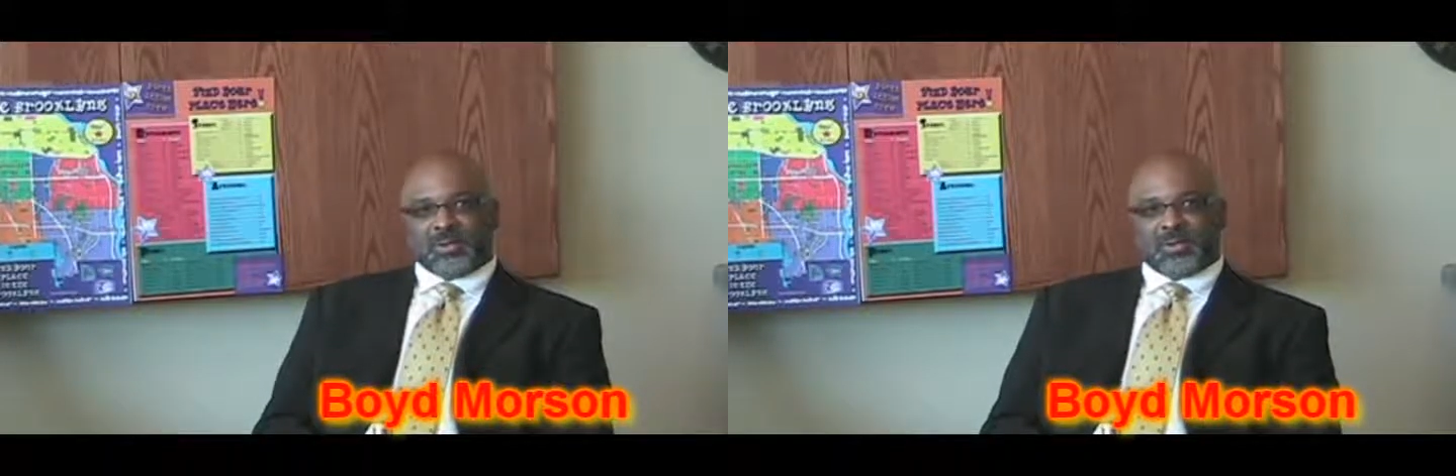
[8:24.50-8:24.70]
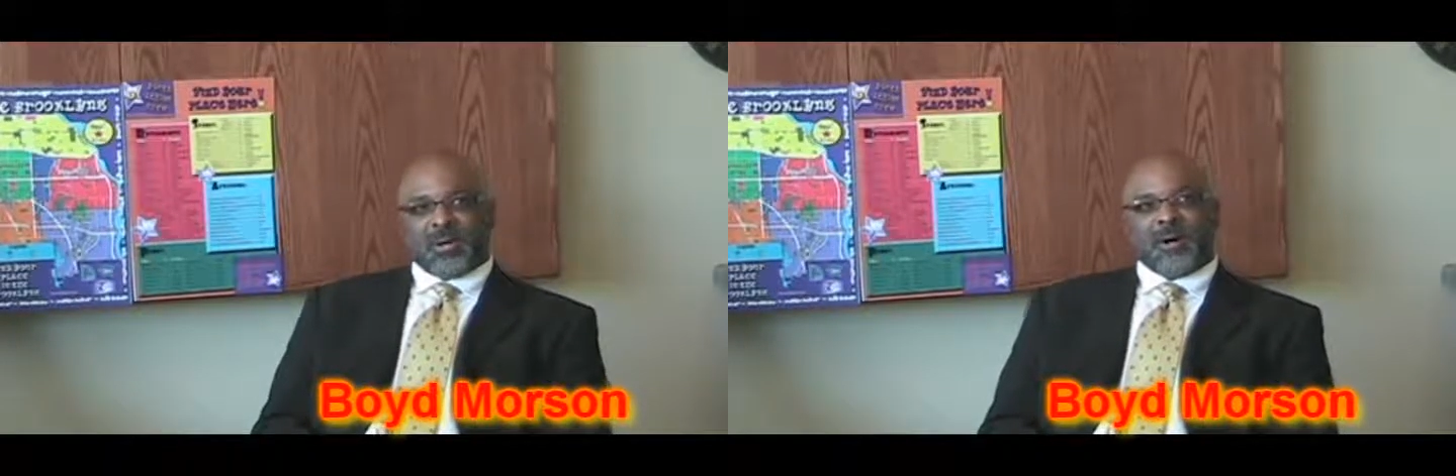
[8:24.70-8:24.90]

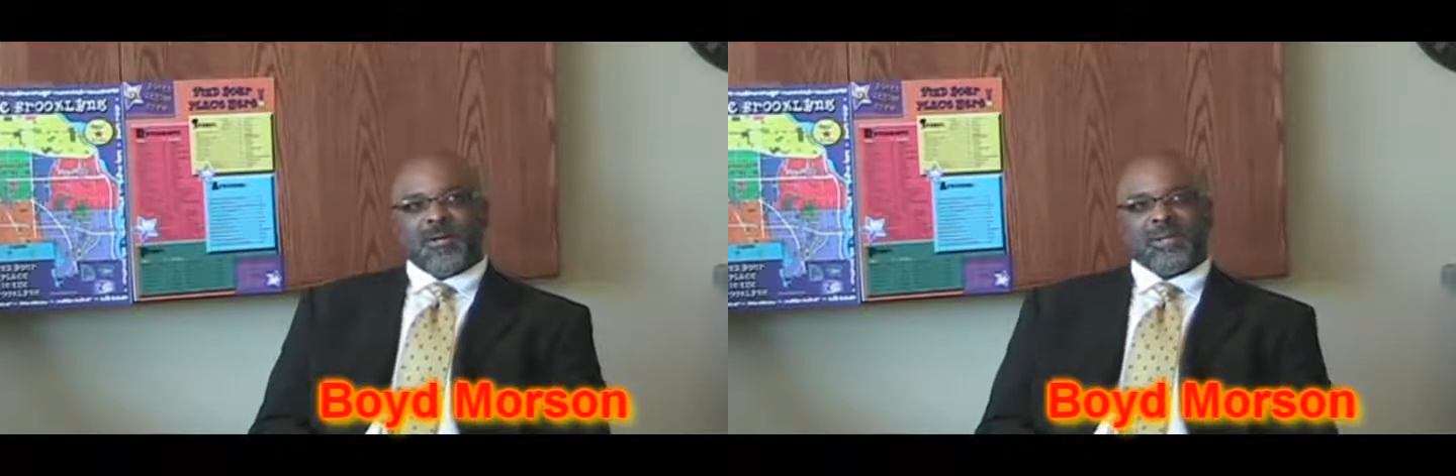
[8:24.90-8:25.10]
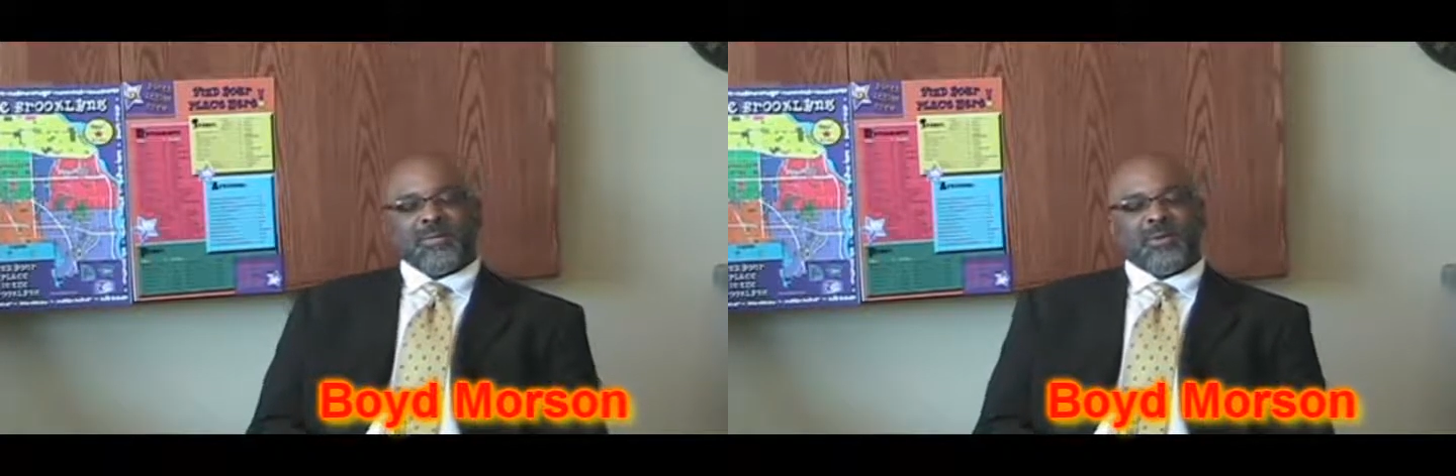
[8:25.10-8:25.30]

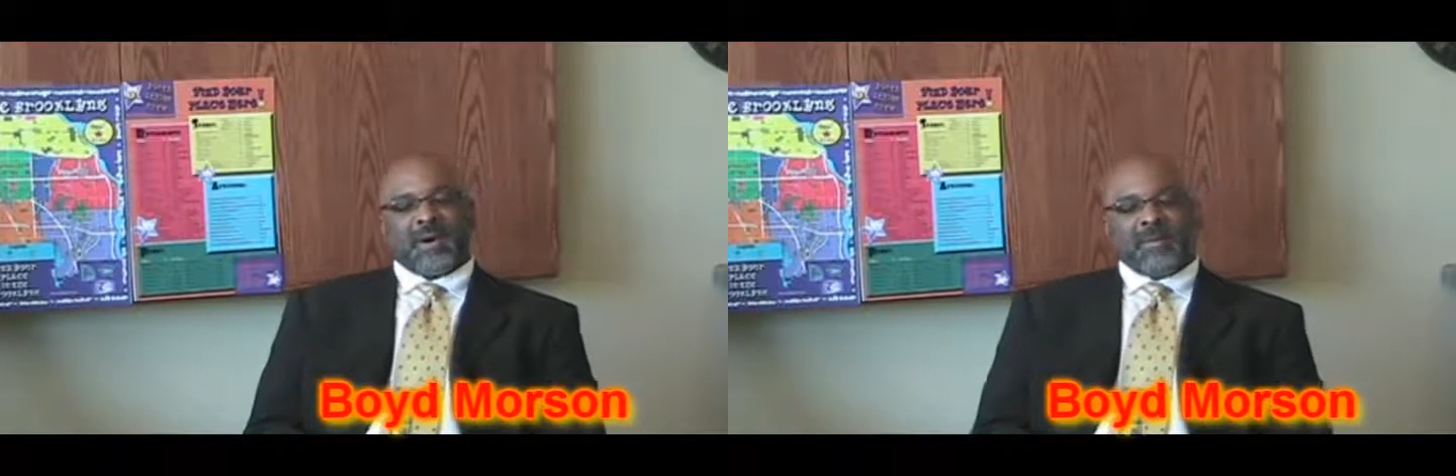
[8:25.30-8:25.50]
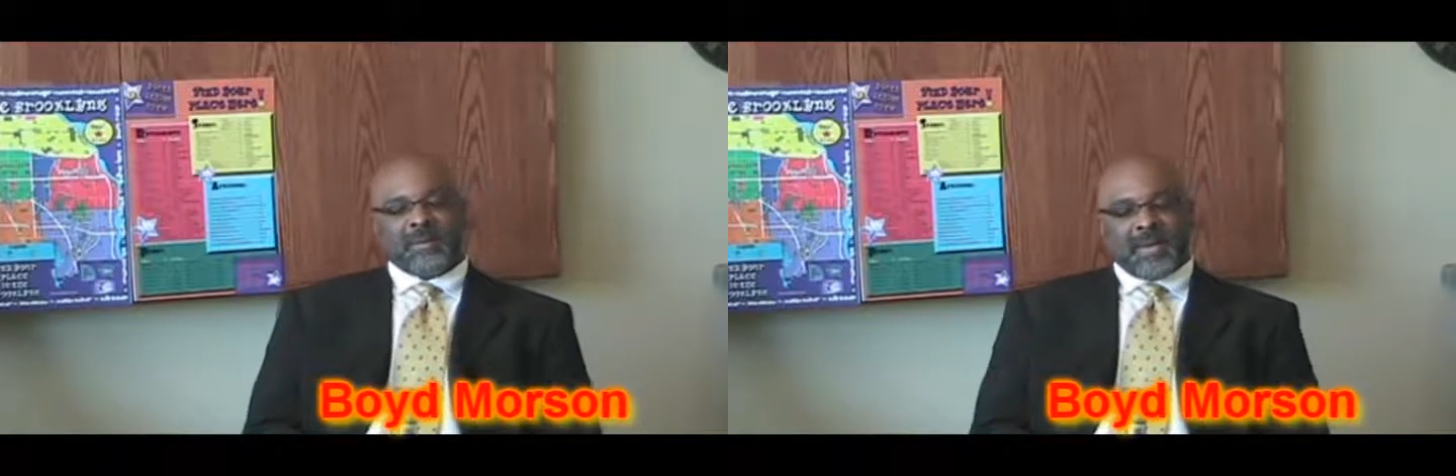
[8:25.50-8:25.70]
causing
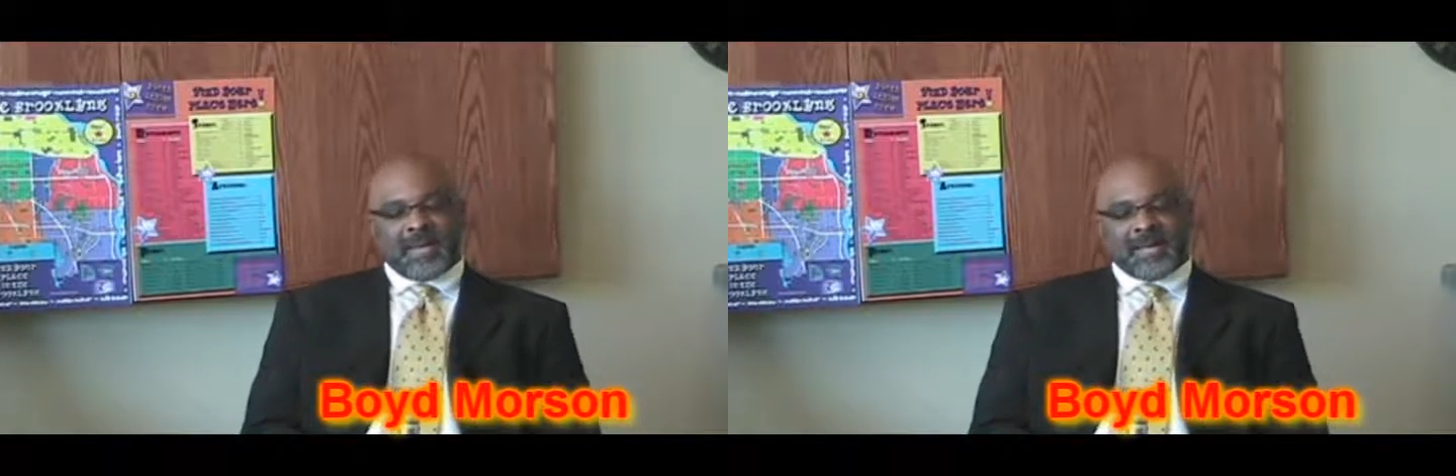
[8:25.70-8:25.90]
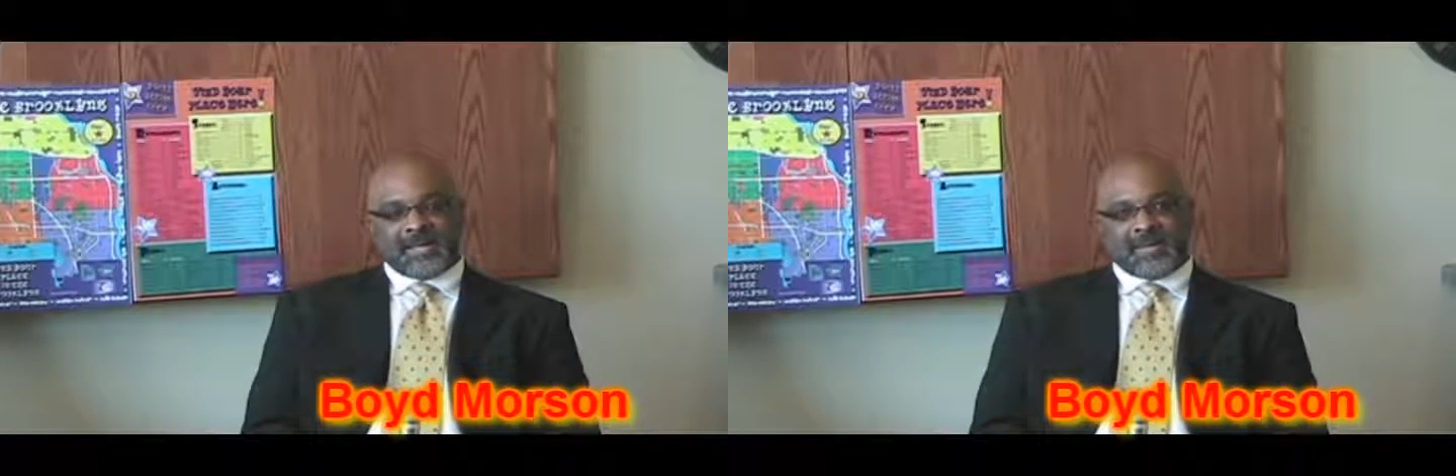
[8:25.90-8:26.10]

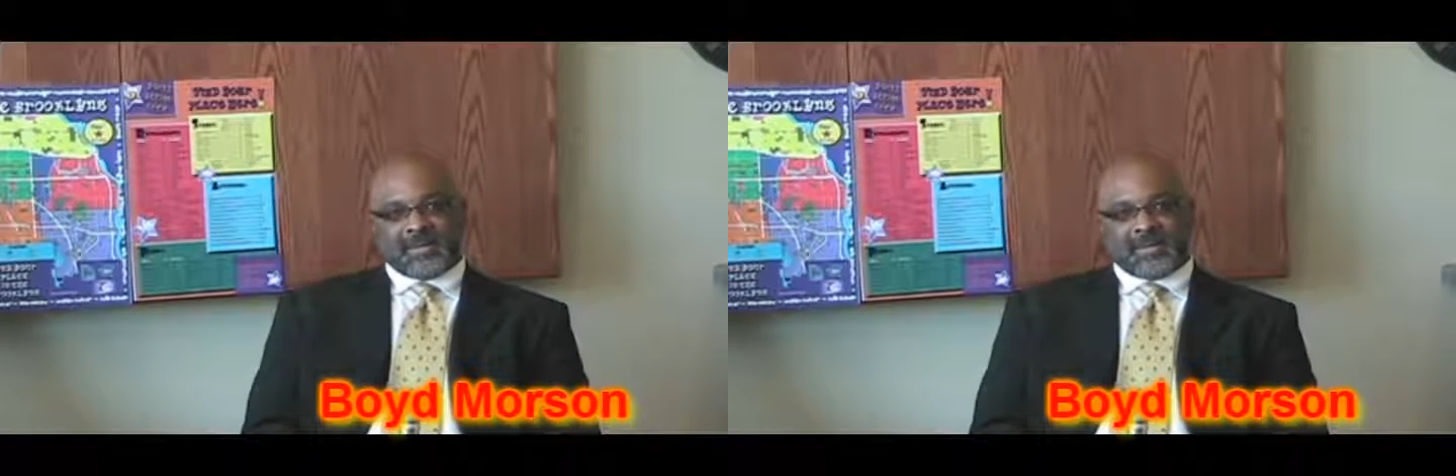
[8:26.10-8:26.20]
problematic